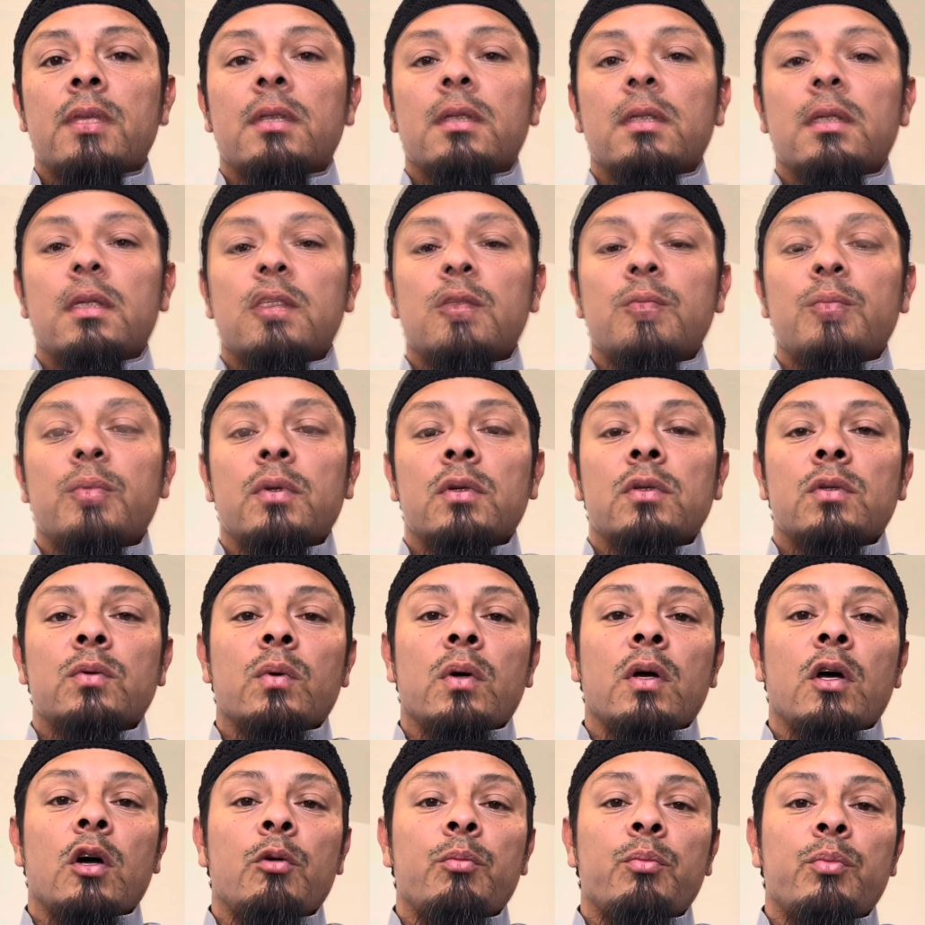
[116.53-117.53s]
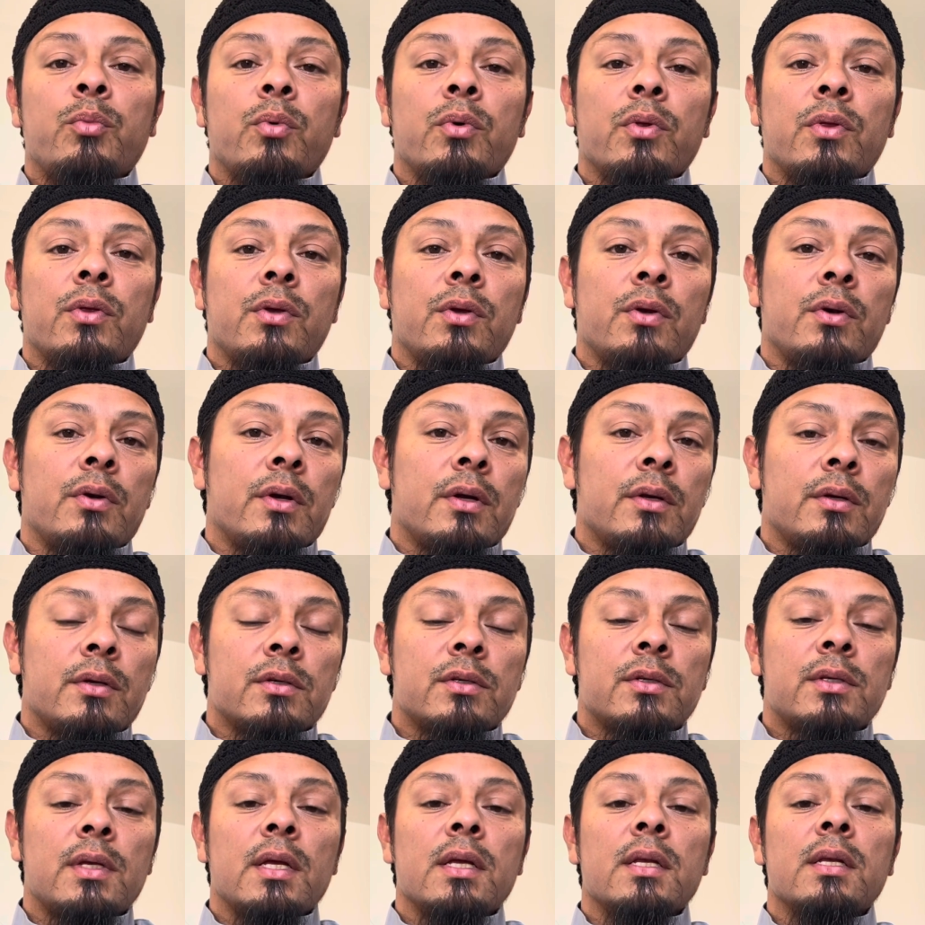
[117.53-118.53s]
The kids' books will help with your
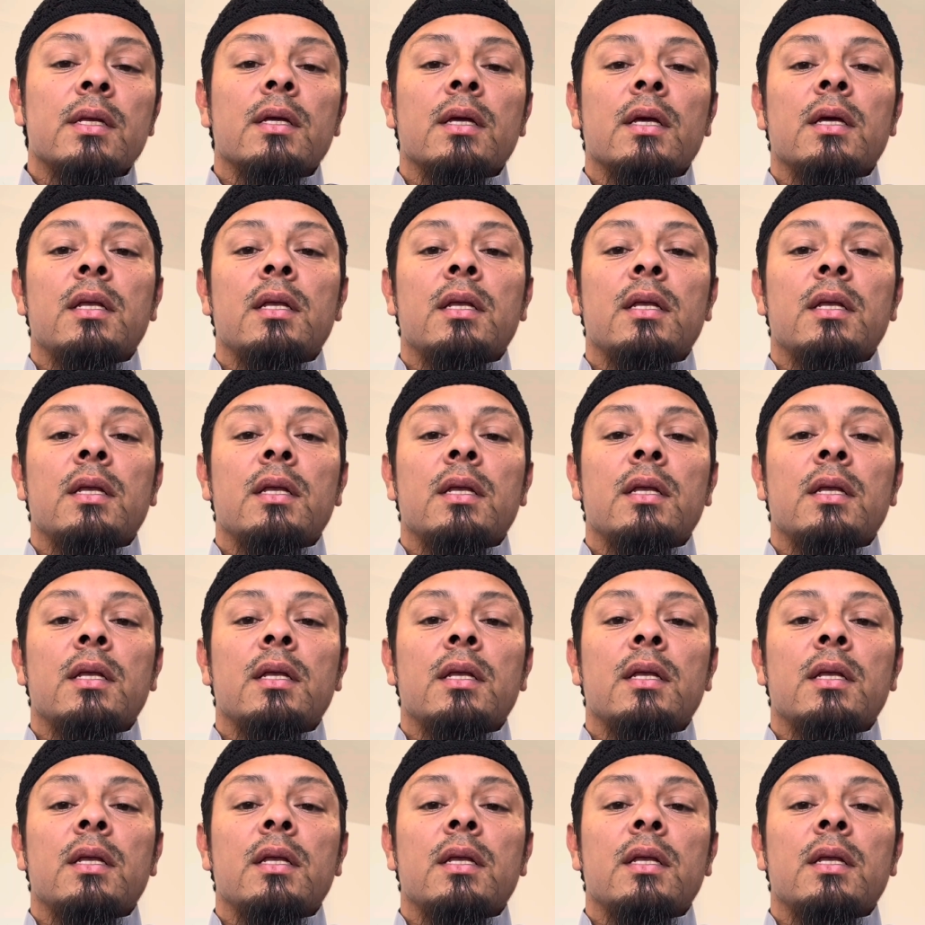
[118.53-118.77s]
understanding